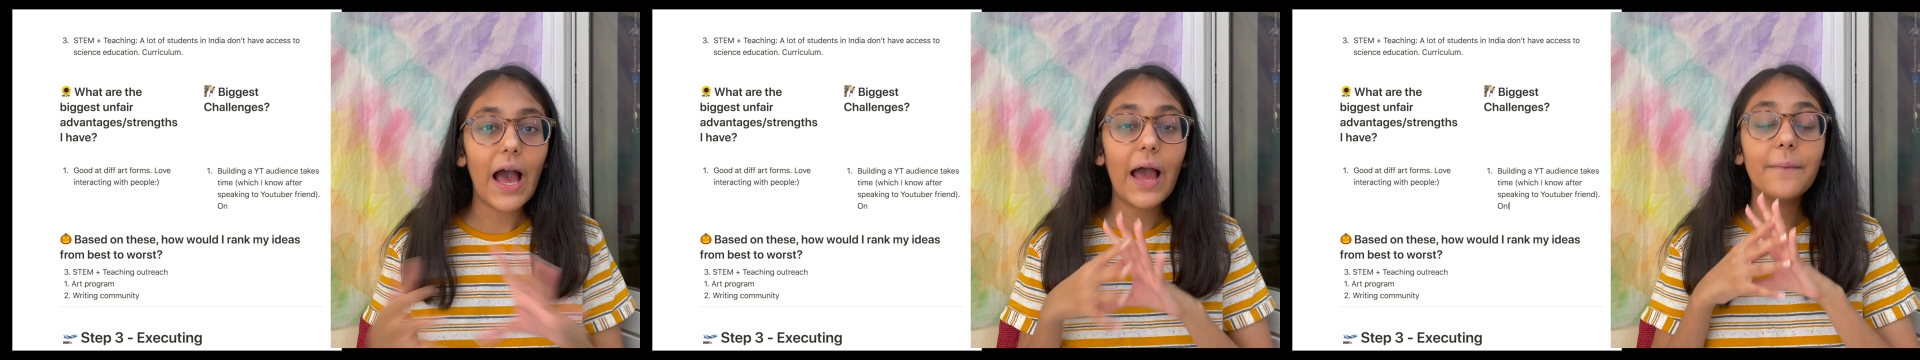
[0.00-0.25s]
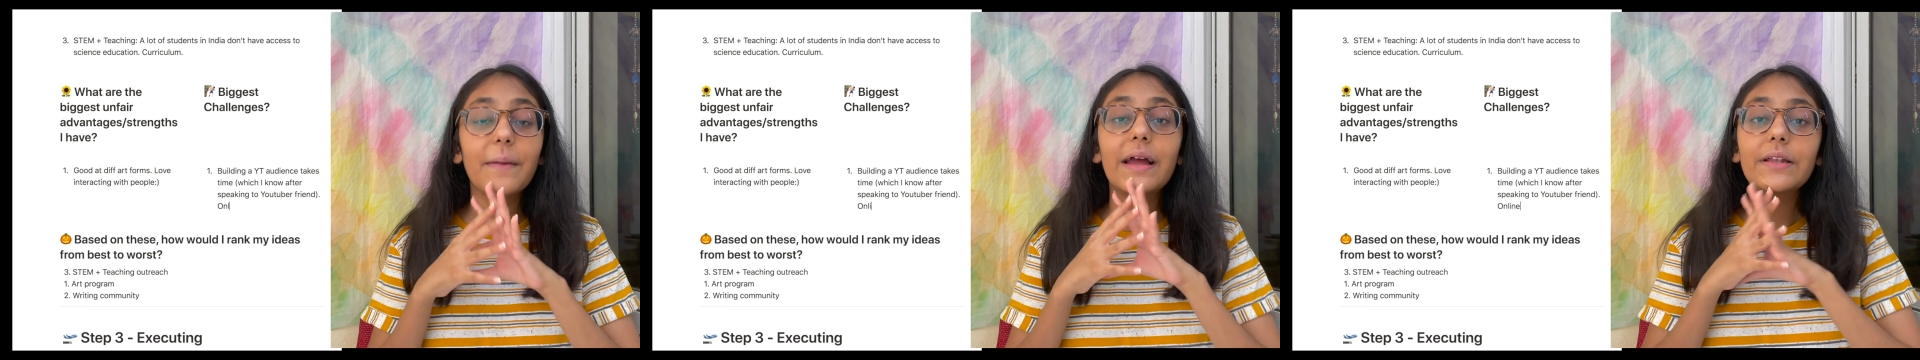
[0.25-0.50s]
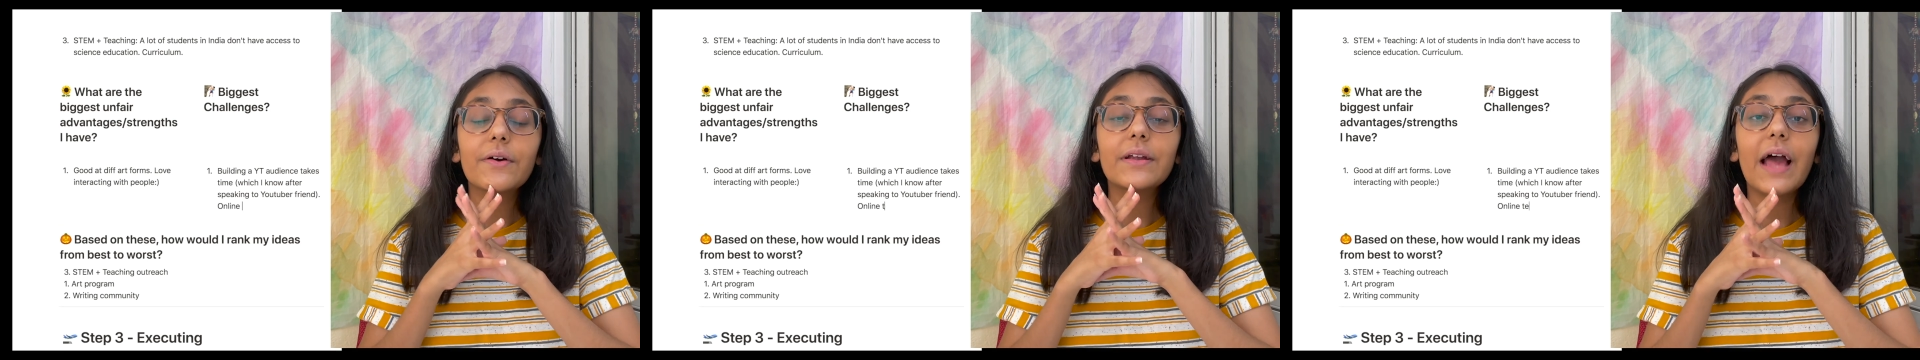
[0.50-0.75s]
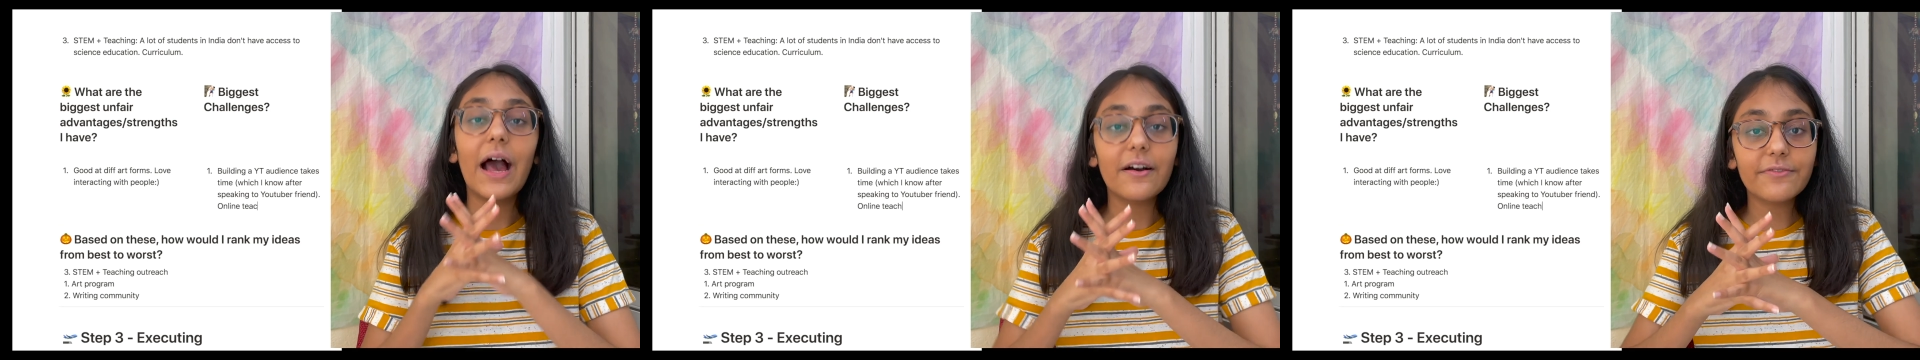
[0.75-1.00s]
I might not
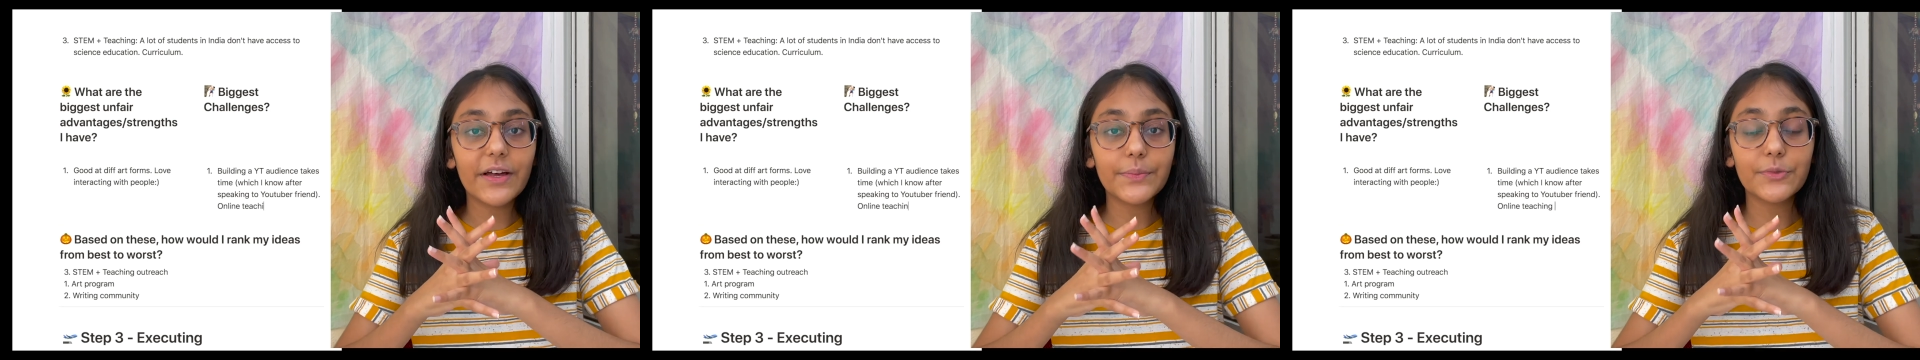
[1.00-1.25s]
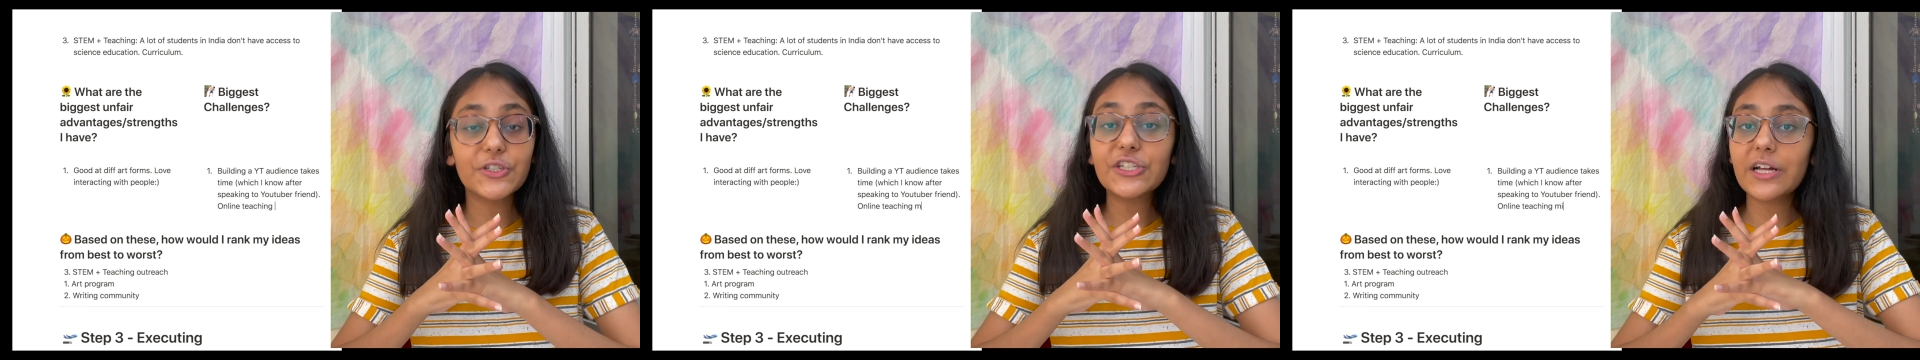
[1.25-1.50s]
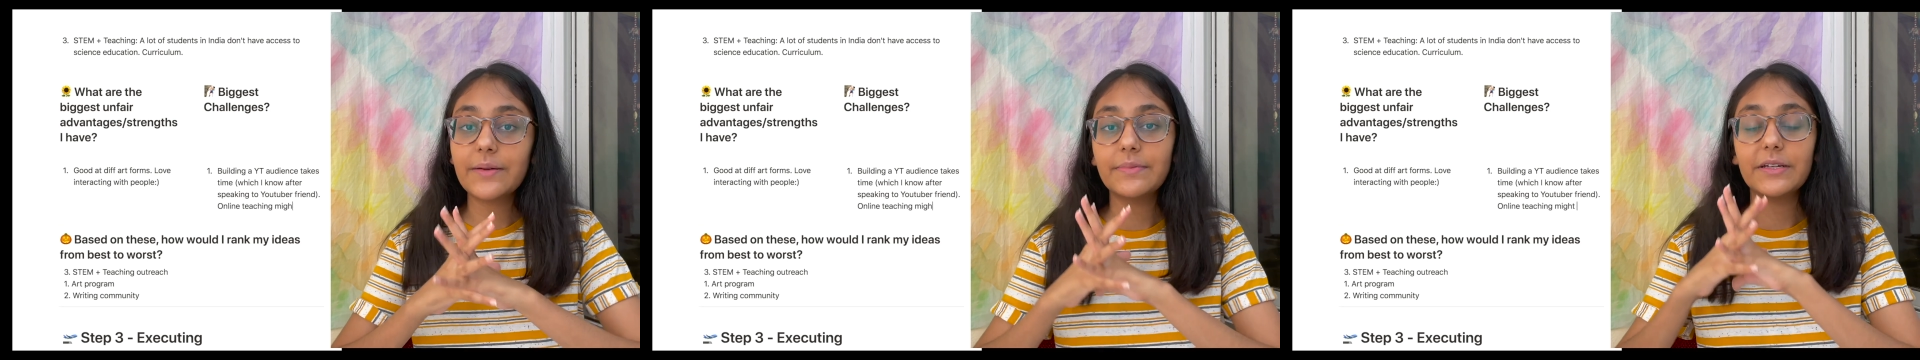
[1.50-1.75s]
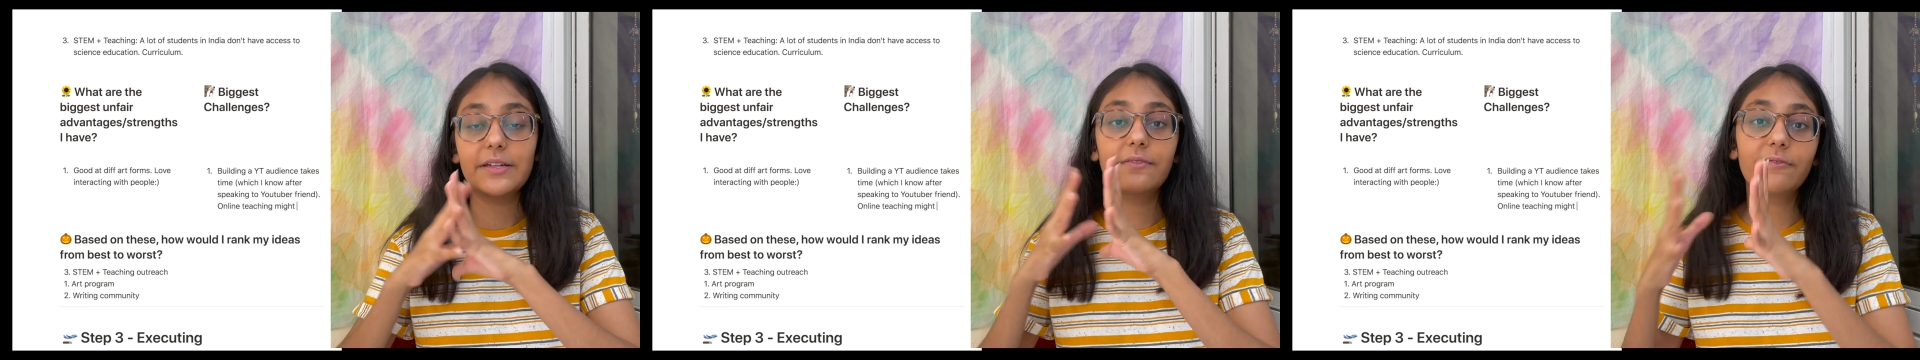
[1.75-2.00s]
have that much time
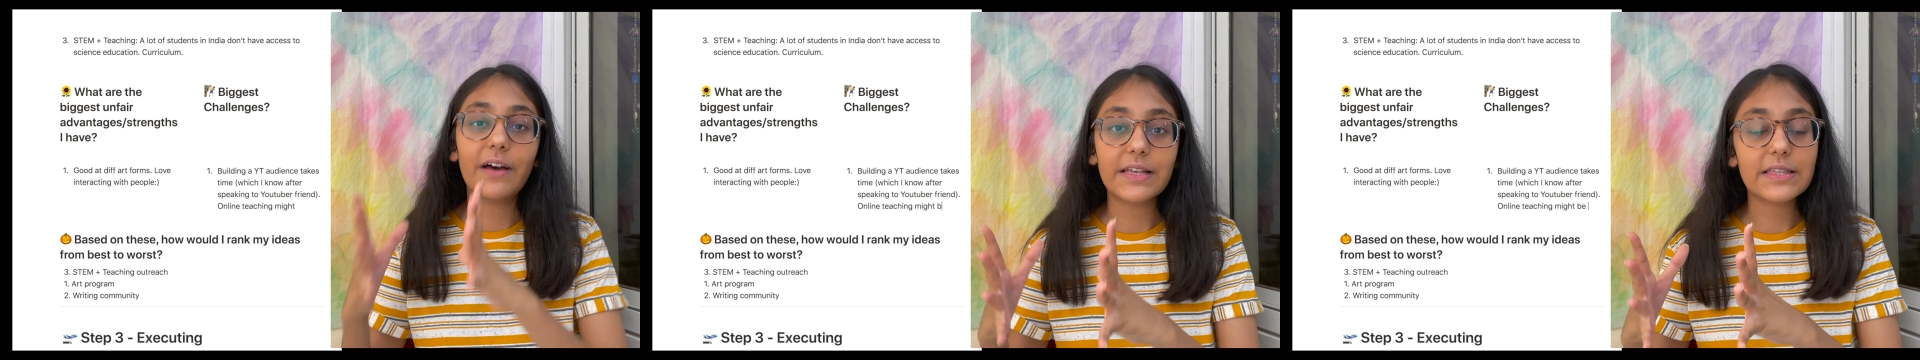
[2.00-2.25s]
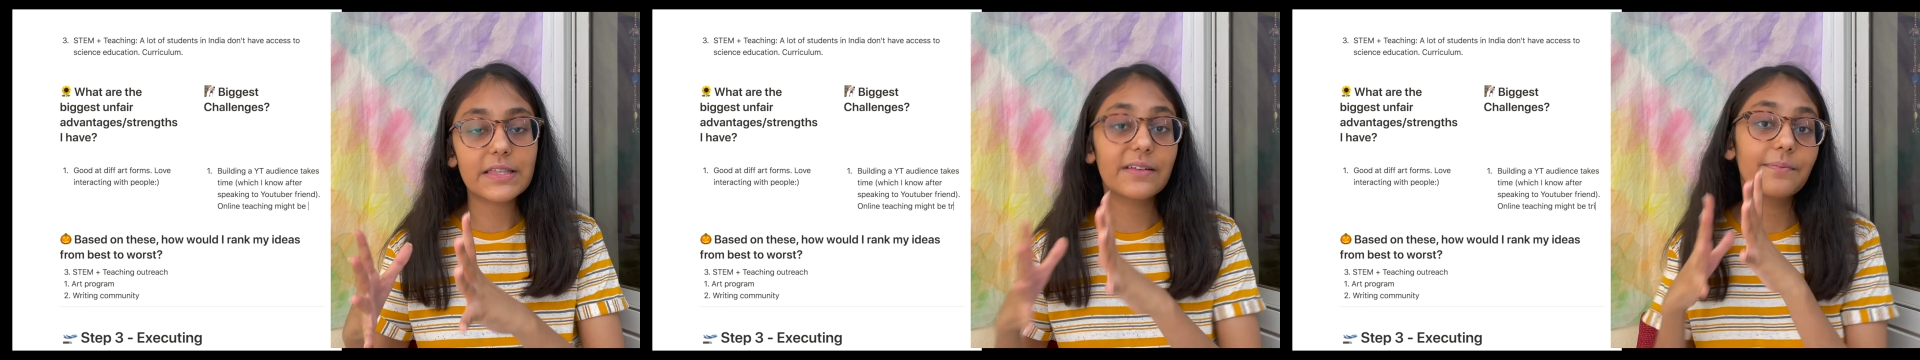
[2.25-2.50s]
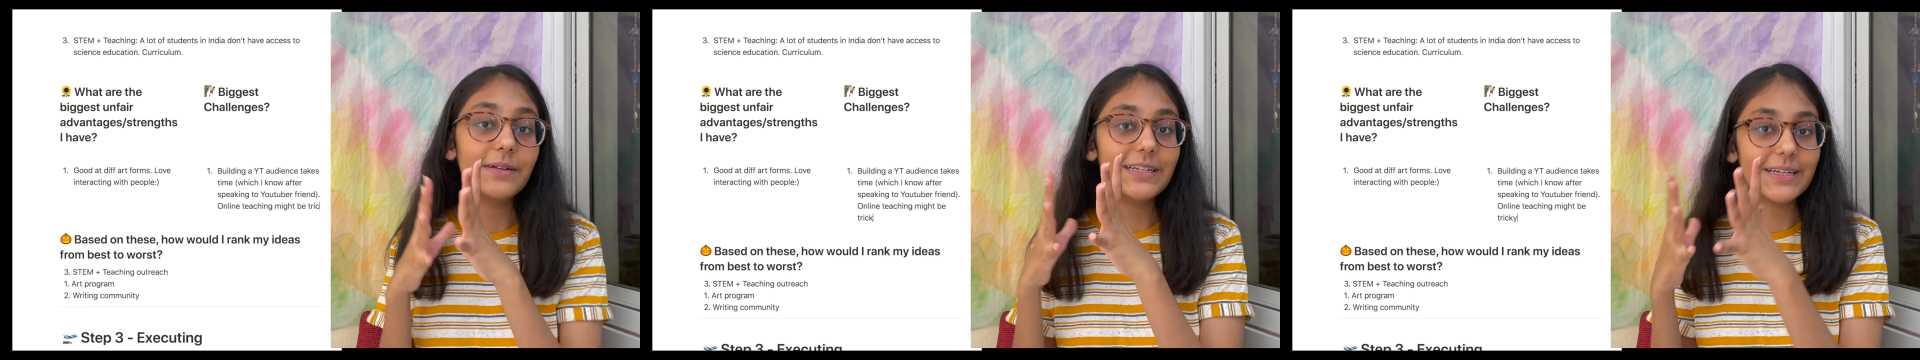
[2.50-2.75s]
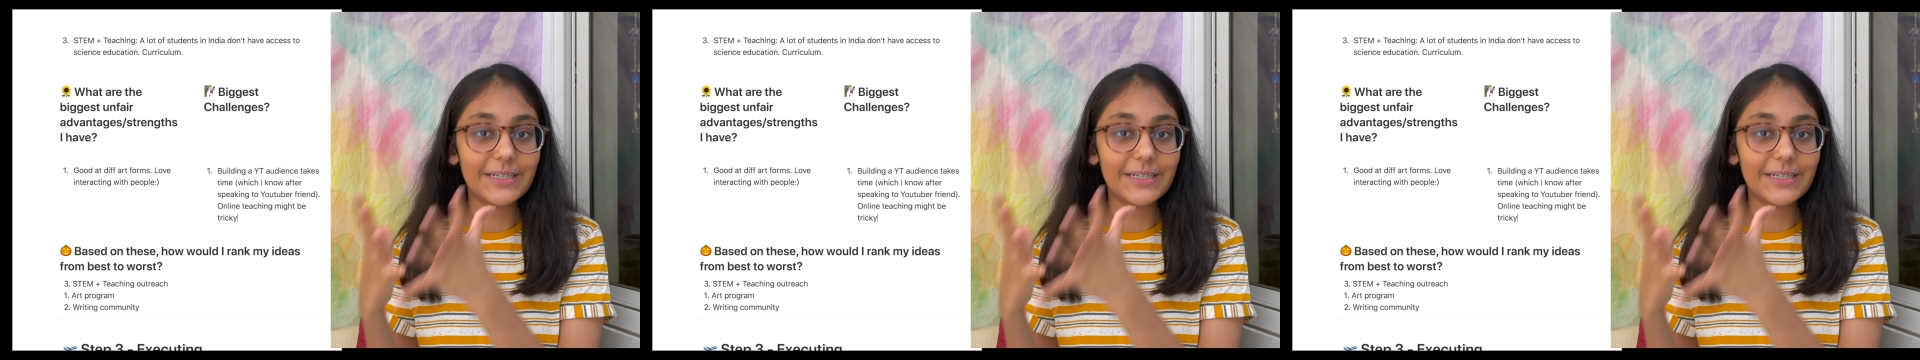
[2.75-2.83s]
to invest in building an